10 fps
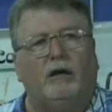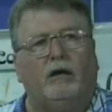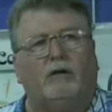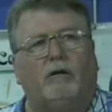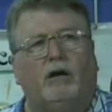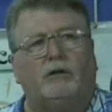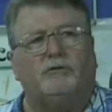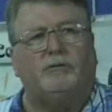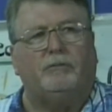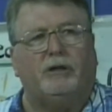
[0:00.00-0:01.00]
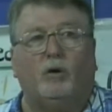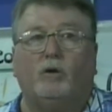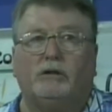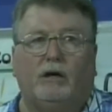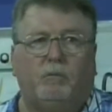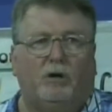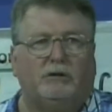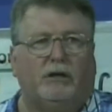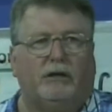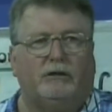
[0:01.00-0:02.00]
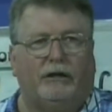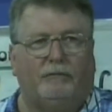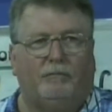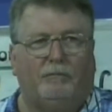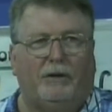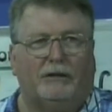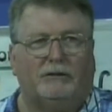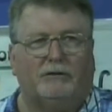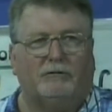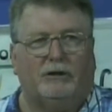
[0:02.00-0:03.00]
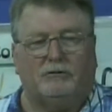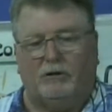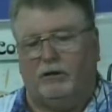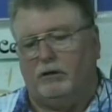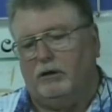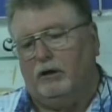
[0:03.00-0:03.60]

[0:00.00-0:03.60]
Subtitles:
across from the old El Presidente Mexican restaurant.